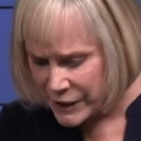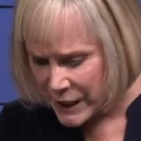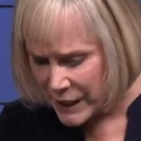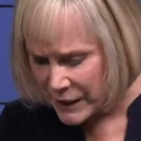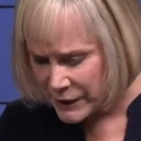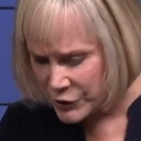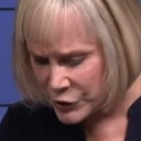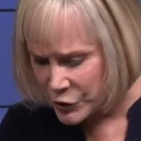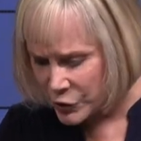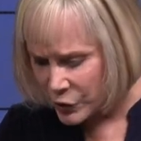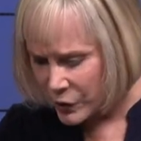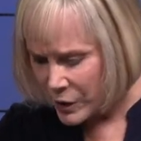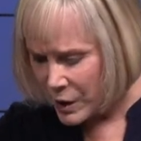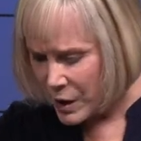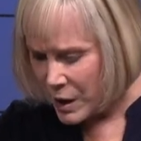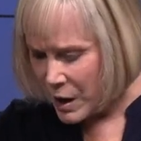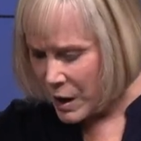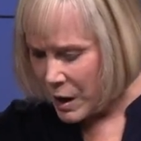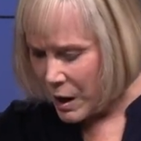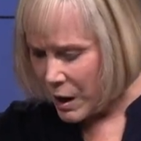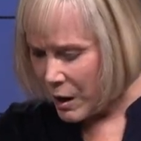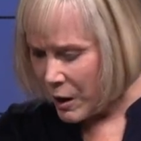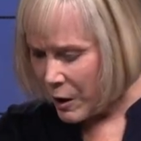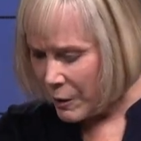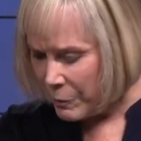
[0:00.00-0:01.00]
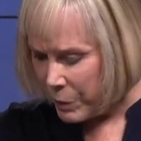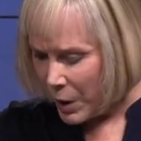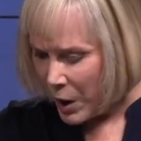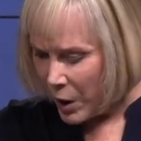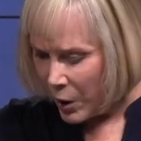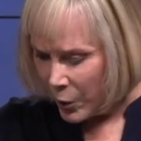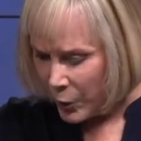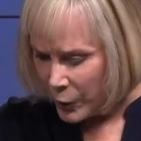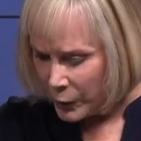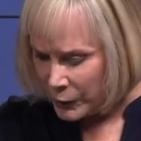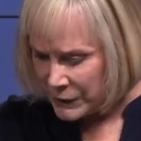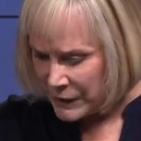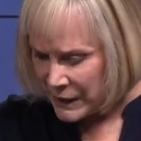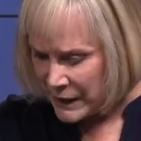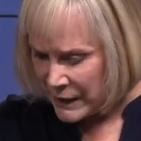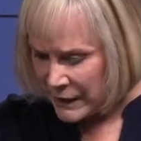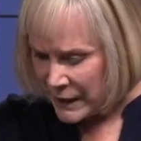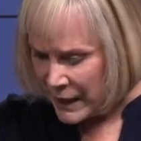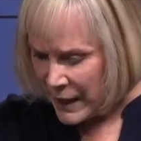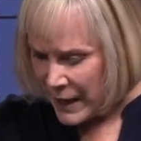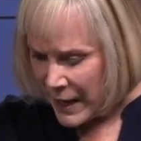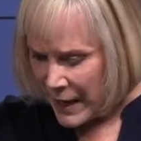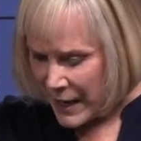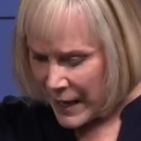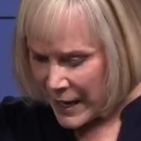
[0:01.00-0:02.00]
nature,
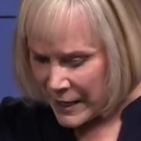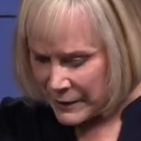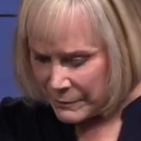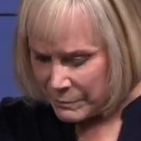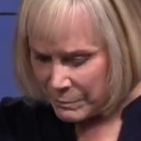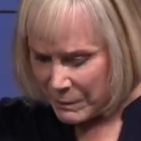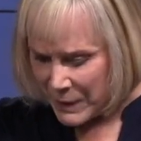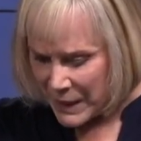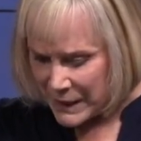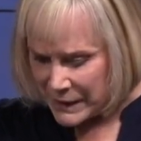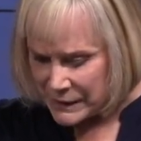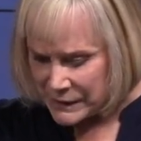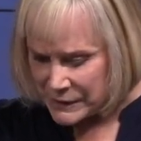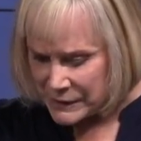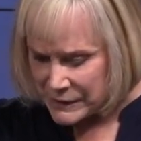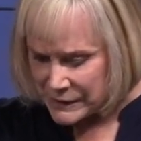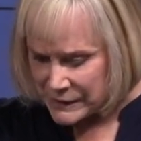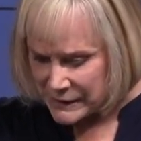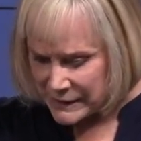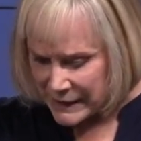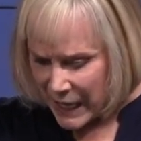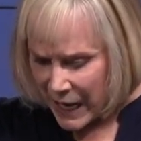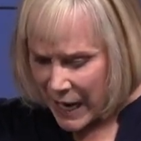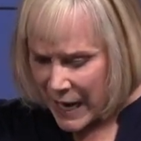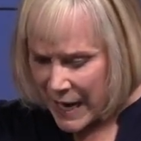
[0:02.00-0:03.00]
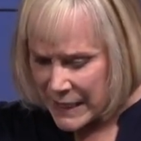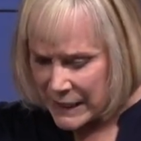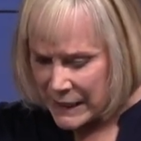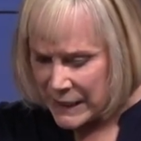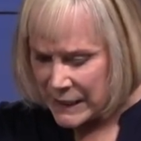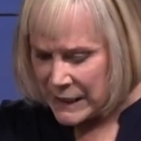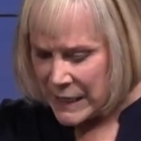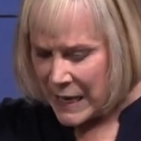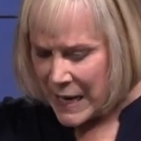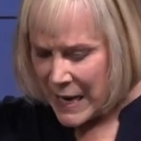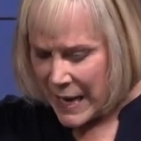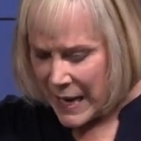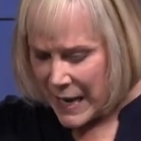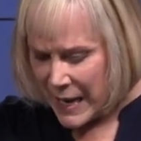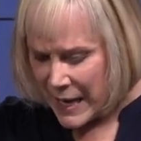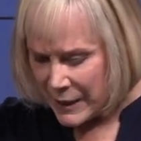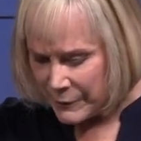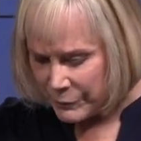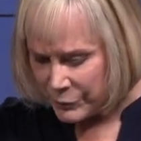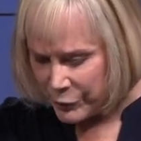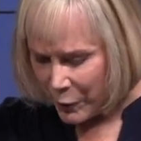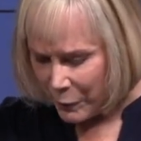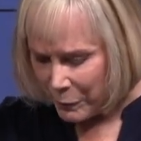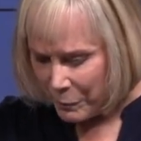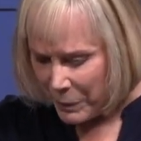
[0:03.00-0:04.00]
upholding and guiding
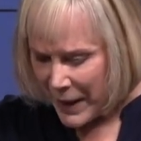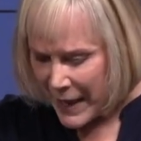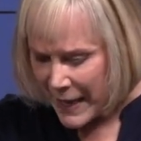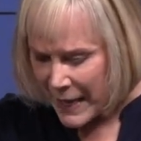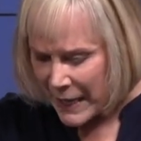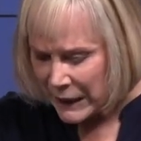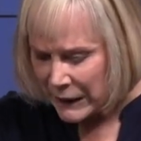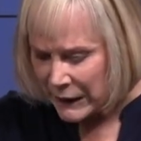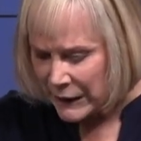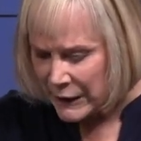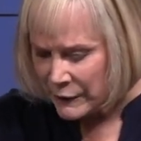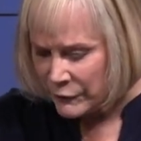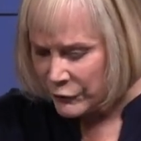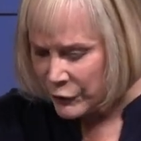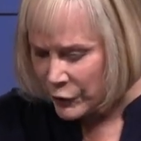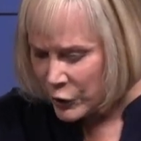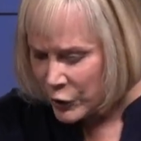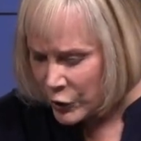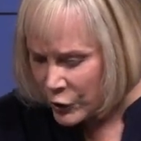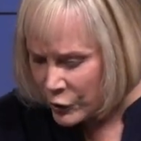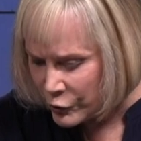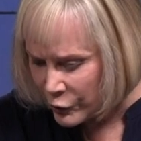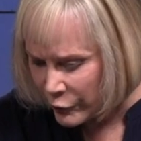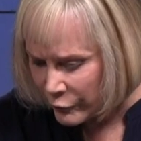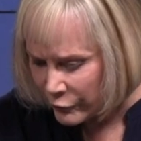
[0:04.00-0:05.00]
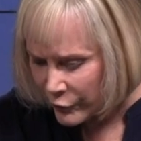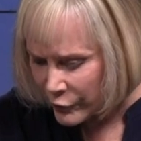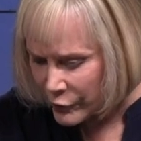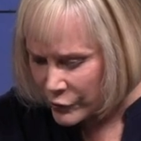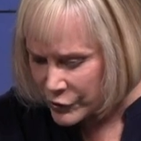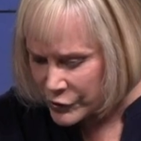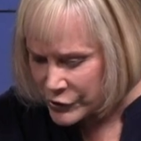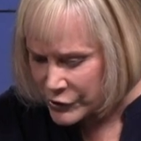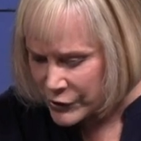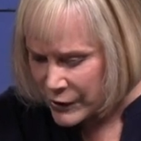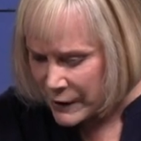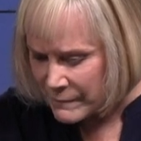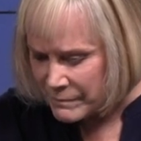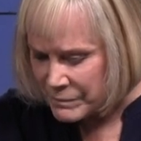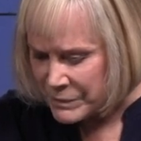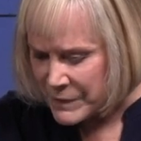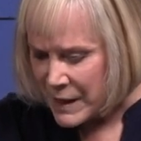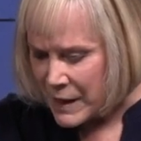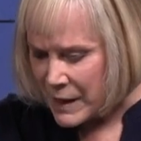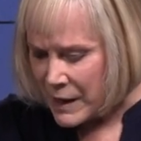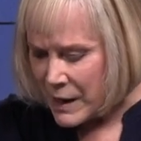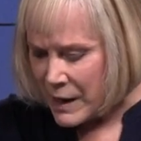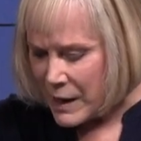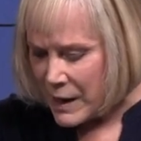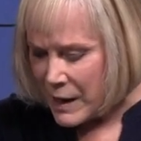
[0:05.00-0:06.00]
and propelling the universe
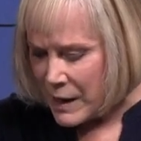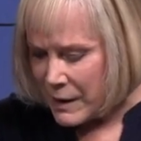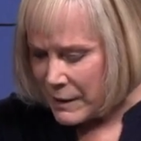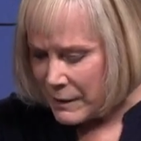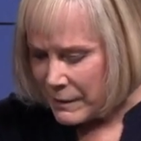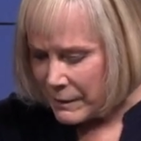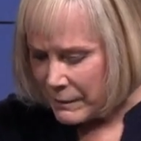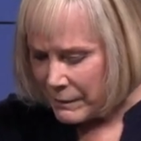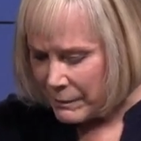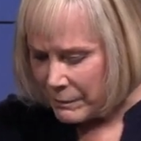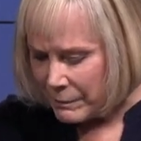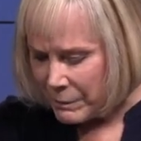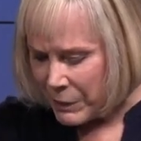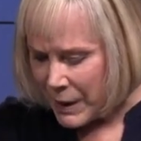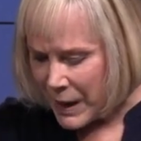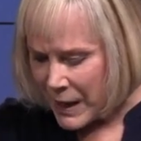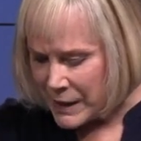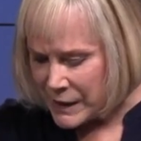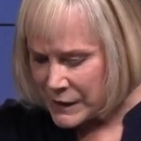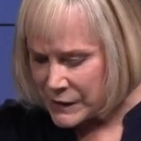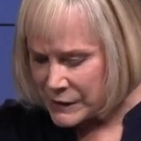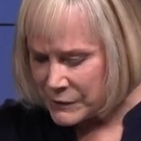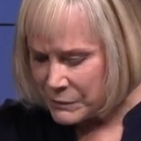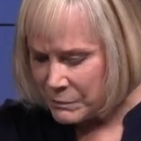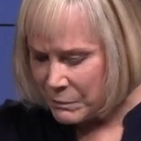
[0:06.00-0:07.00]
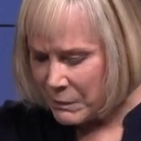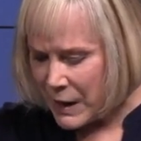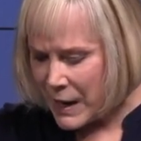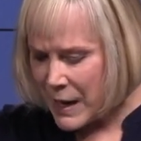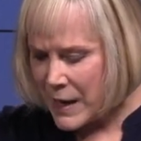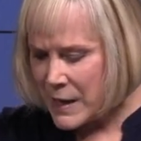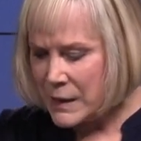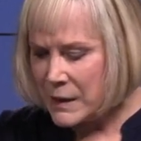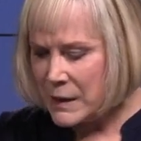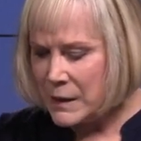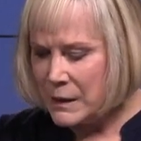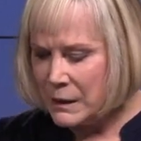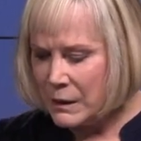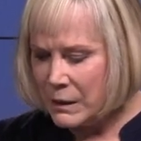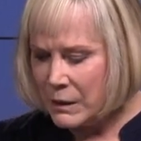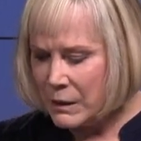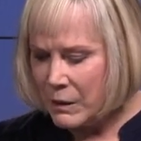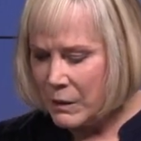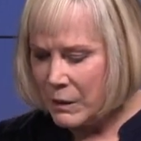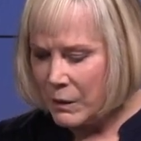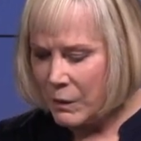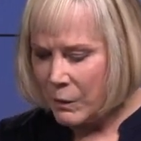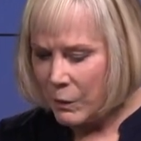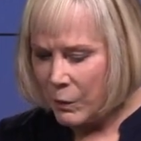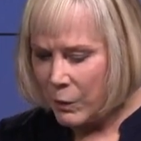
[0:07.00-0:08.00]
by his mighty
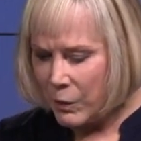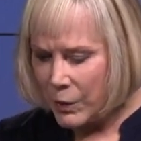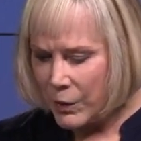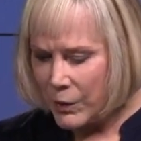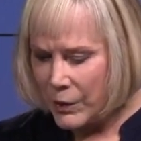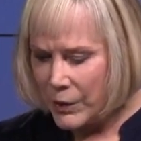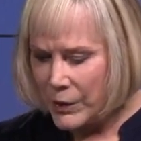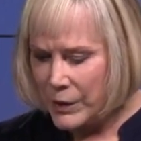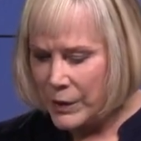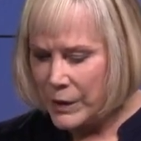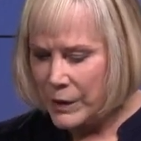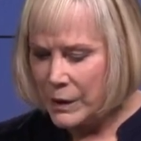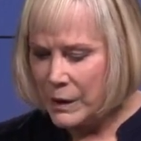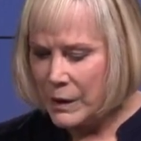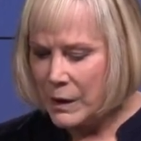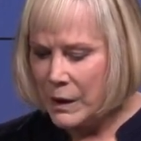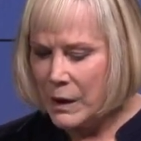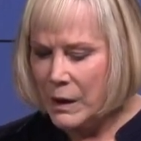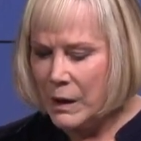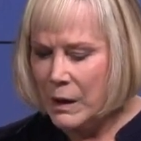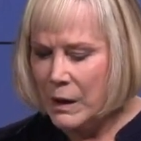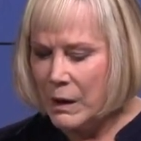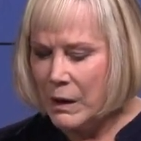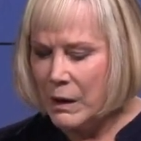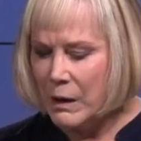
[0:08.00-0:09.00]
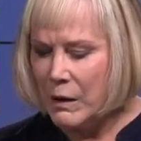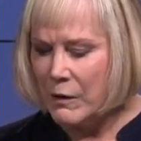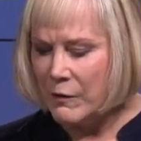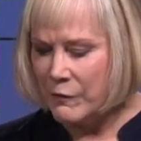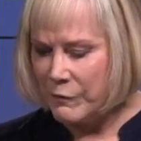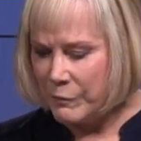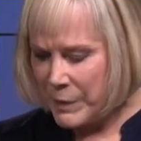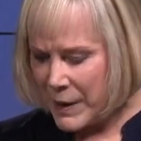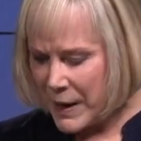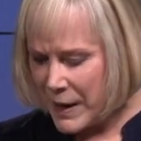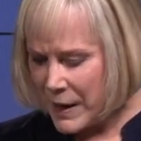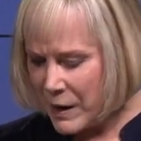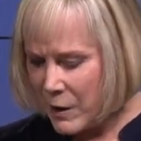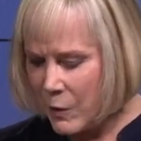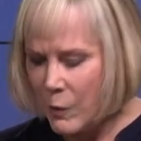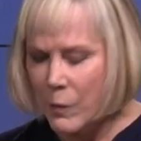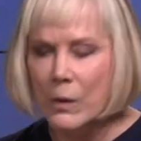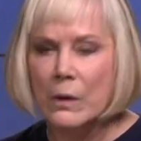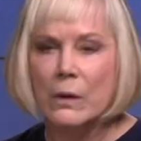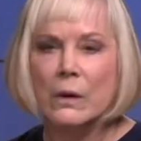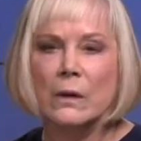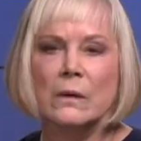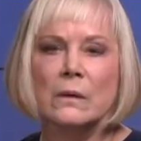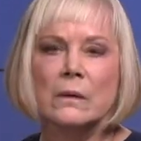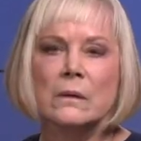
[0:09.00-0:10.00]
word of
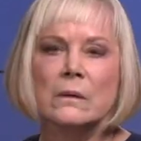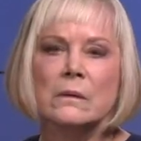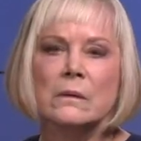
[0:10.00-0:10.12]
power.